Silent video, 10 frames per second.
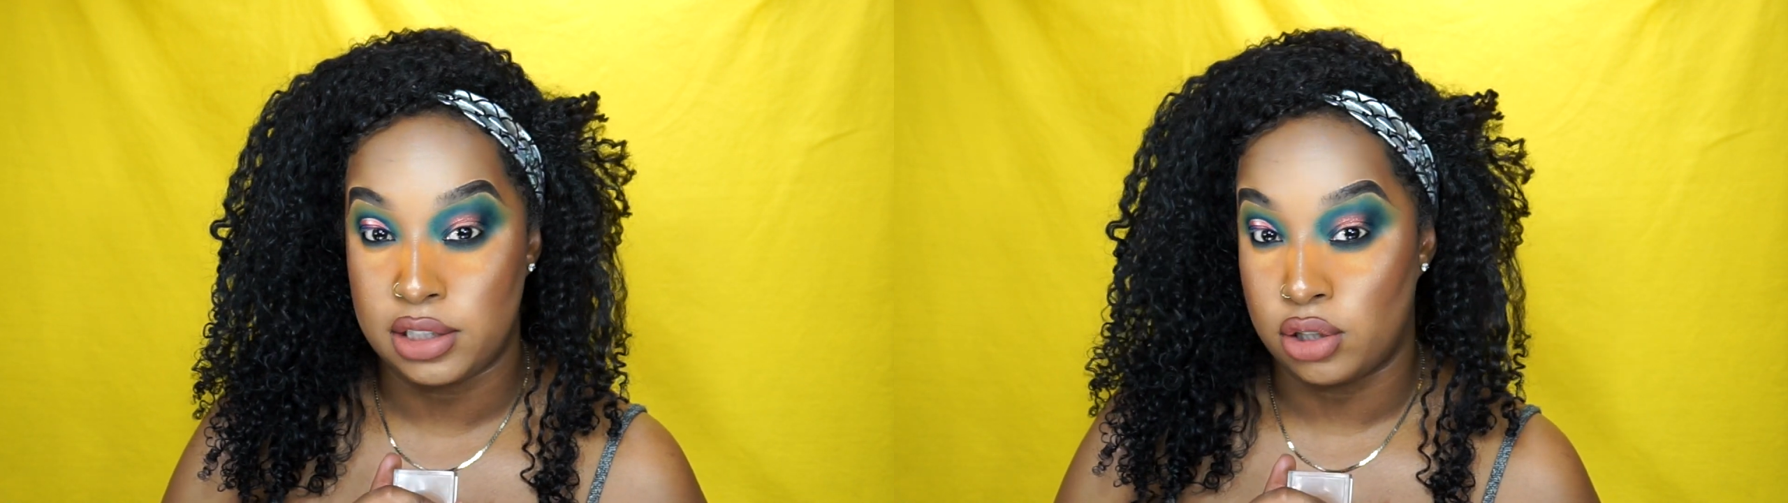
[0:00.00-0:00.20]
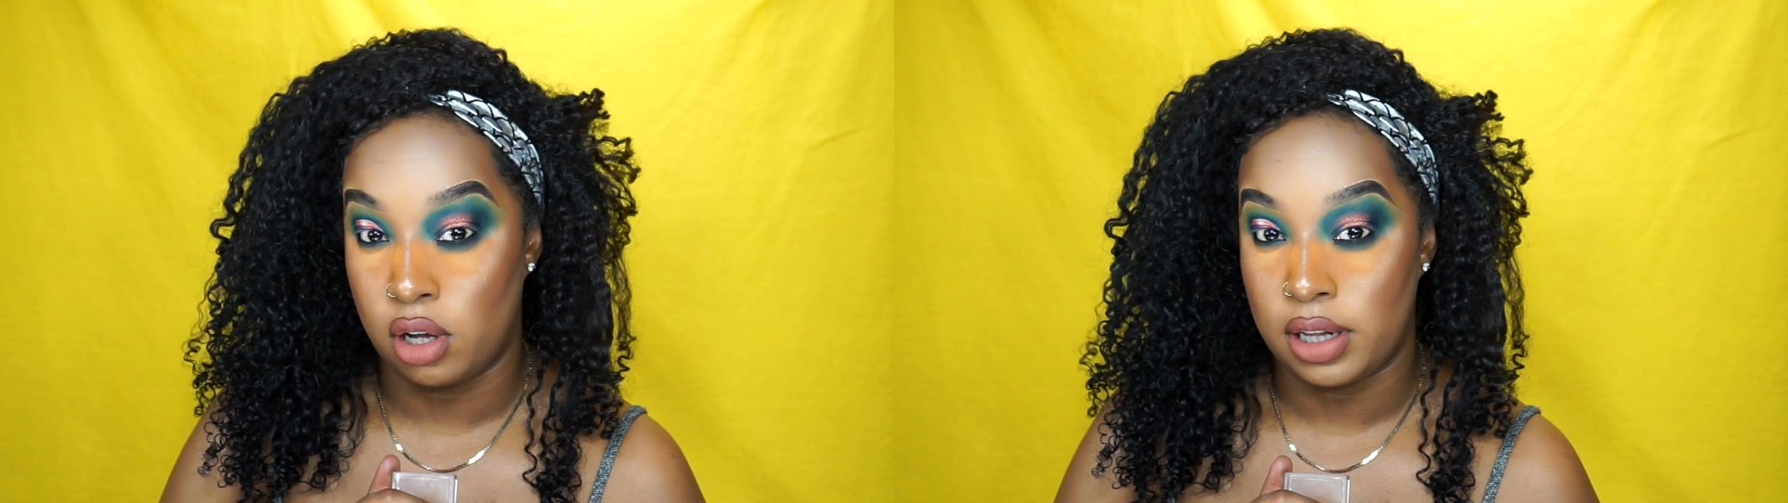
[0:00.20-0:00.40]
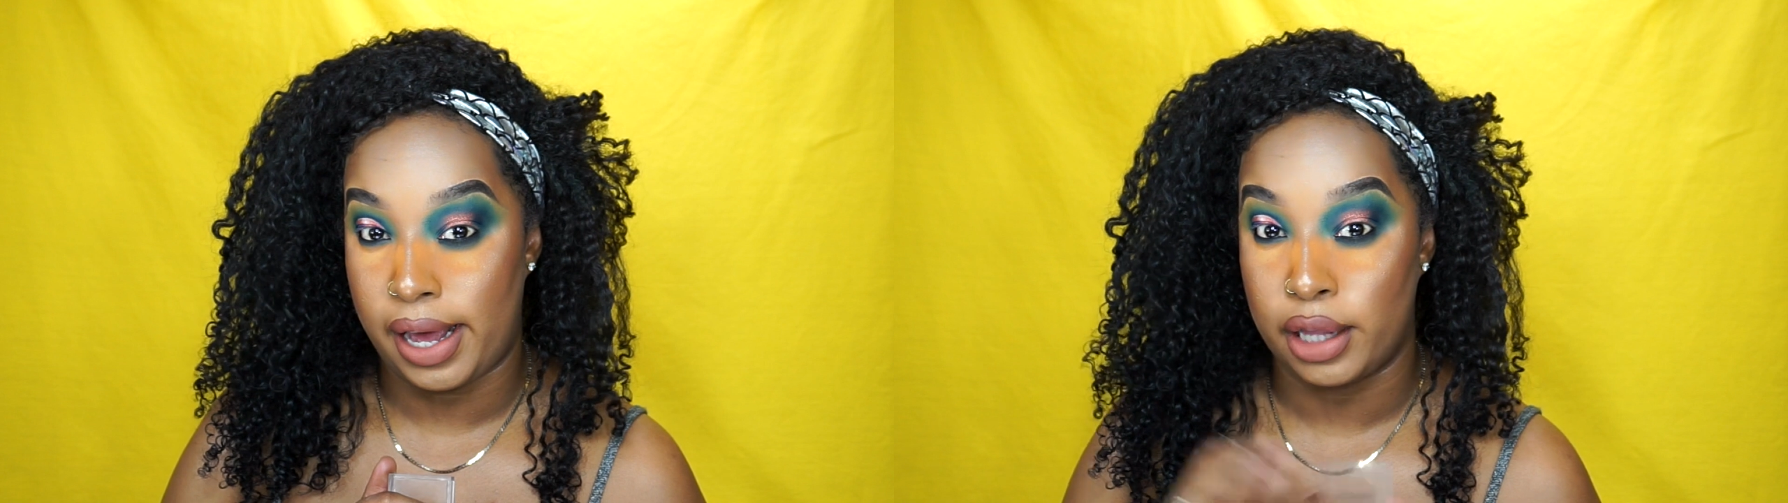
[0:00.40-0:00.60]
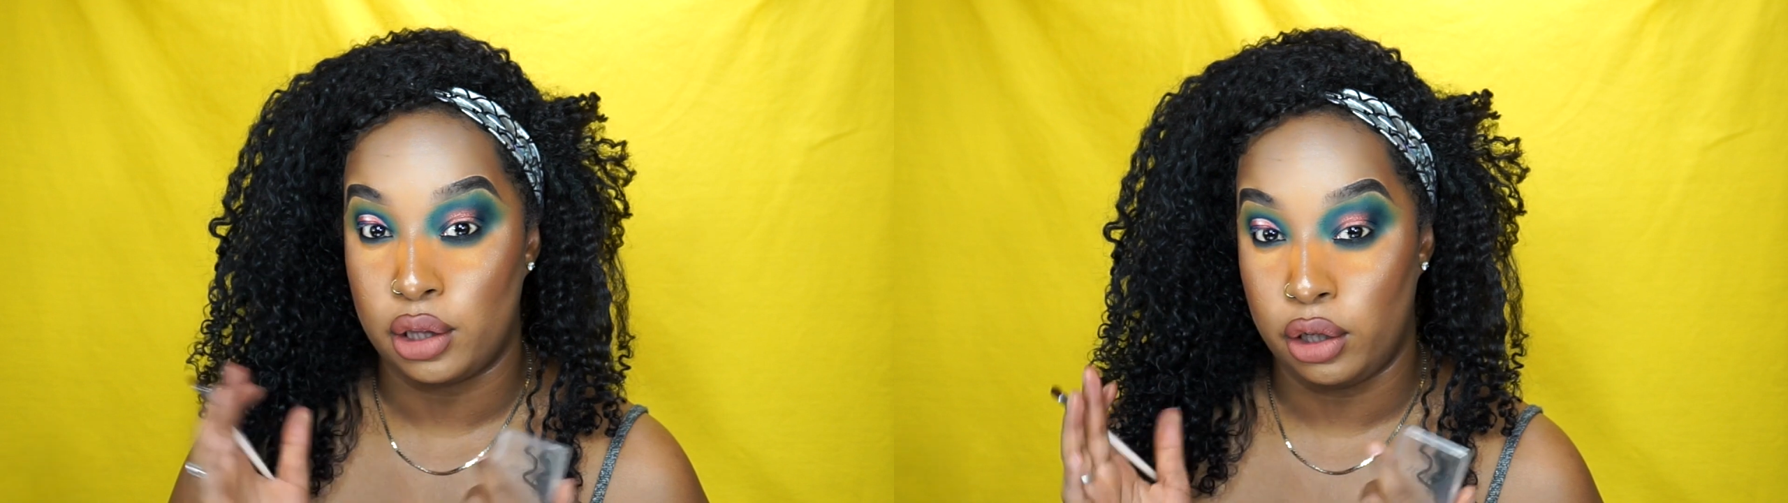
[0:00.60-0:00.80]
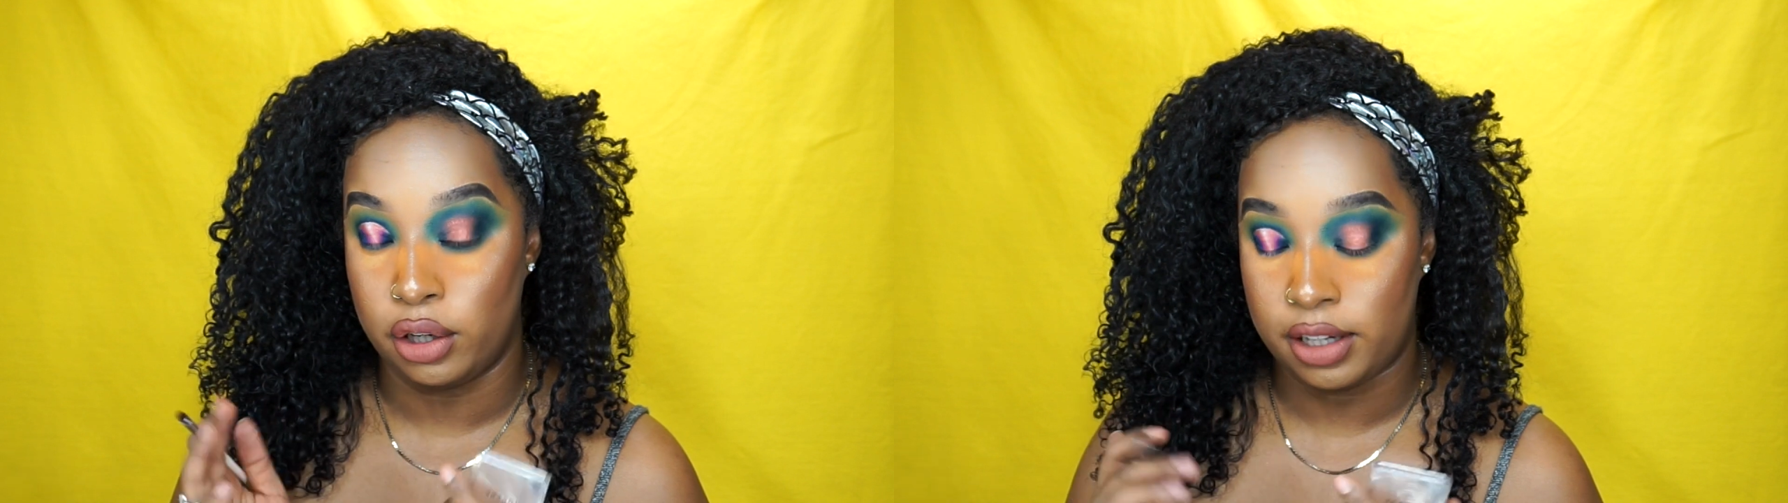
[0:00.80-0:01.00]
doll-like
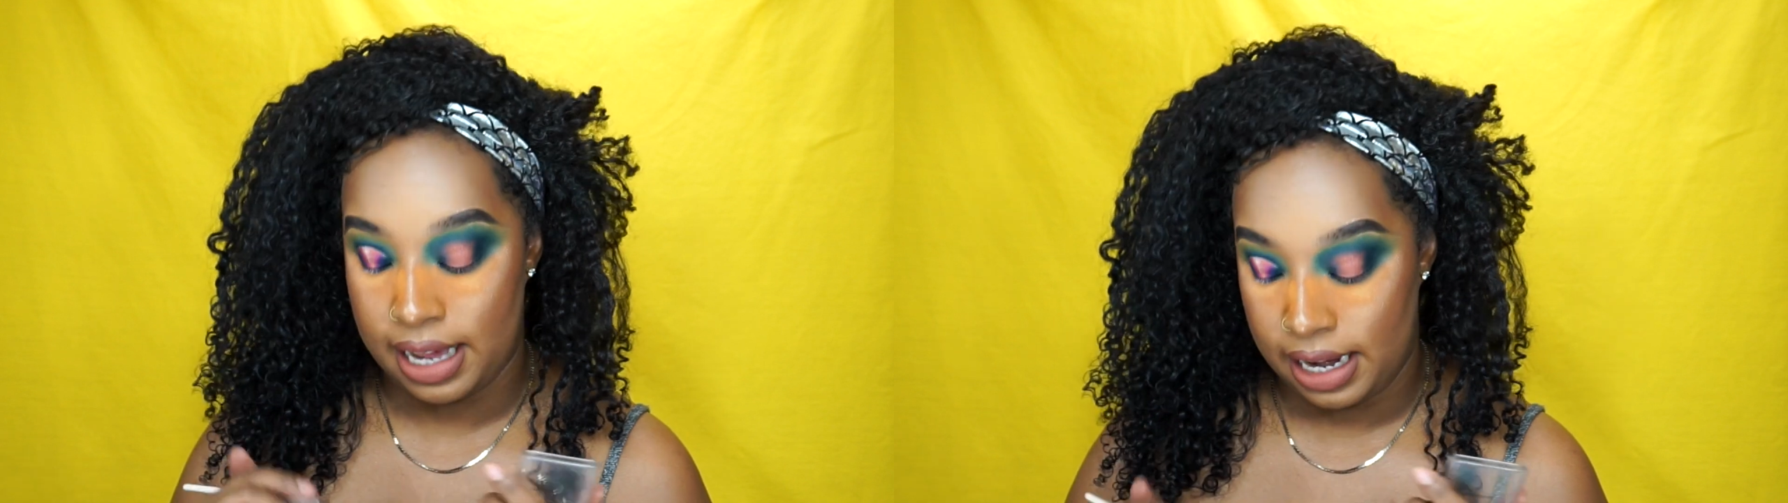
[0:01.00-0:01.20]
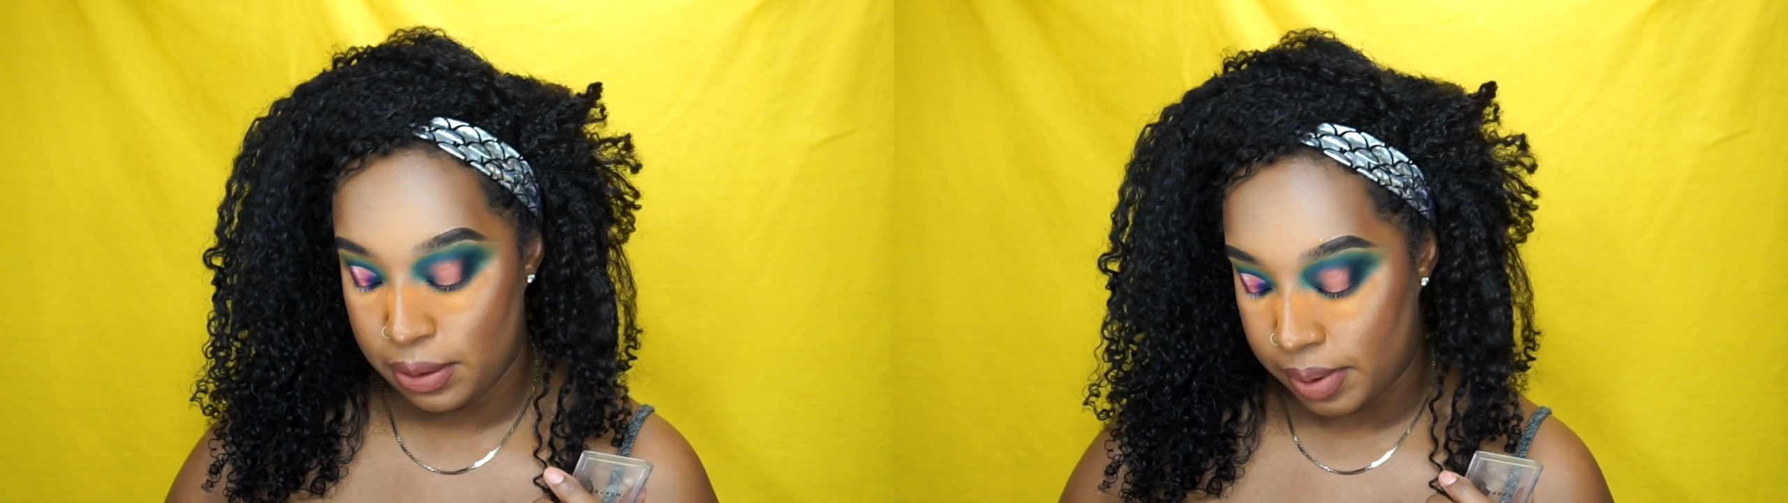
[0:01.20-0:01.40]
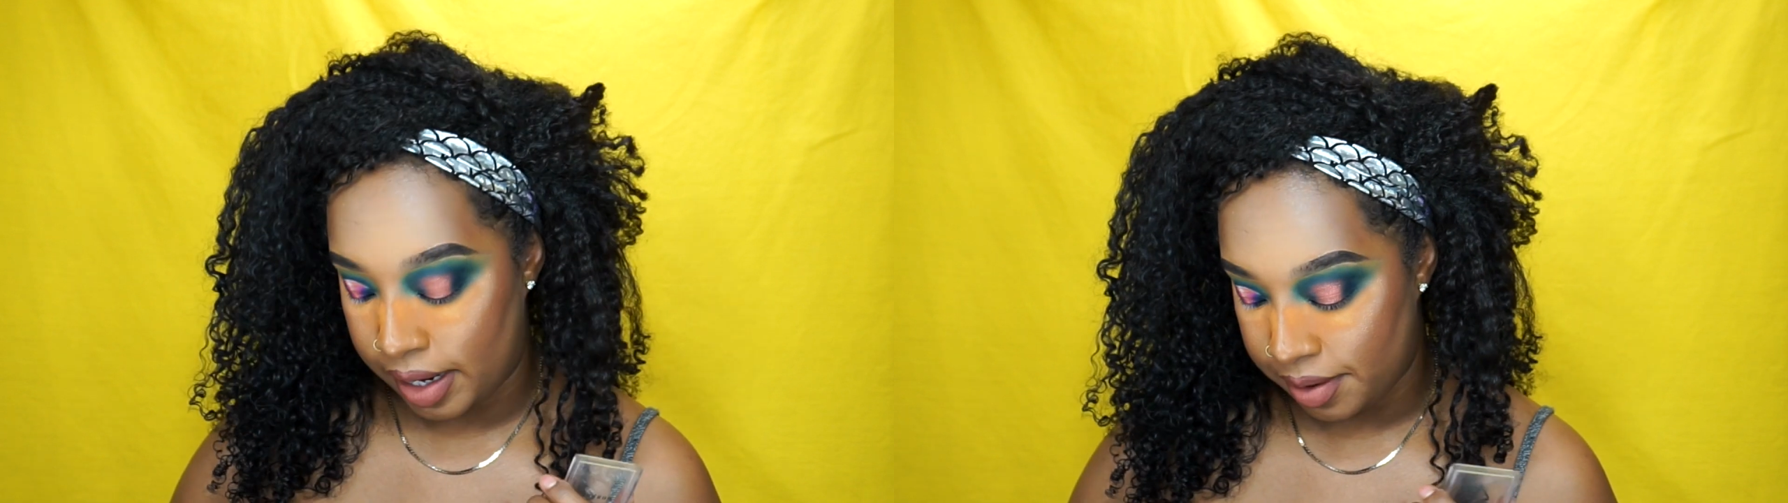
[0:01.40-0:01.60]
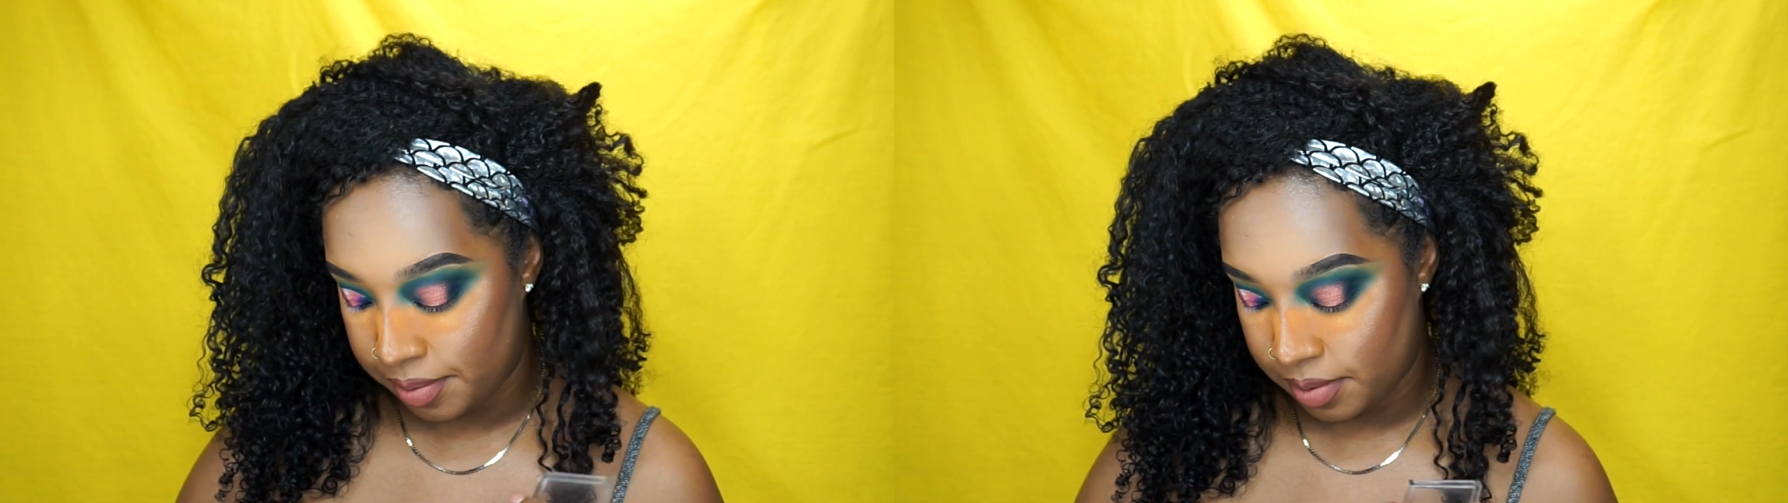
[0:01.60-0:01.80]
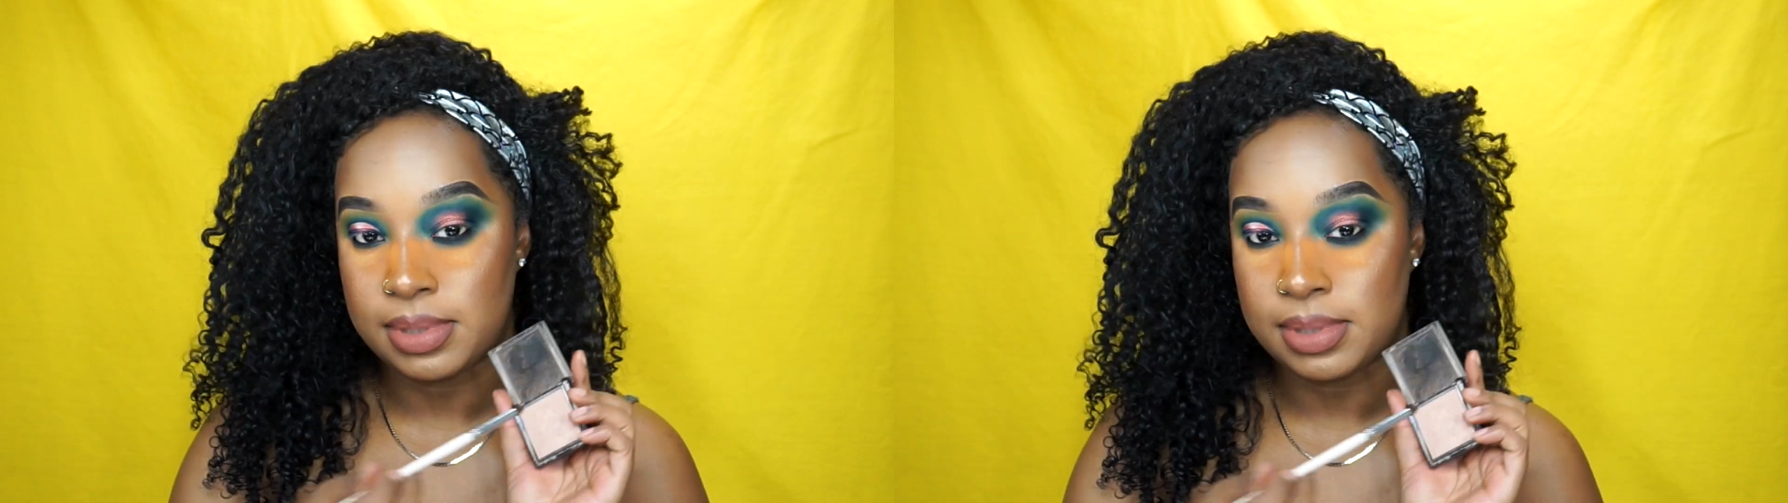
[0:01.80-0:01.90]
look anyway.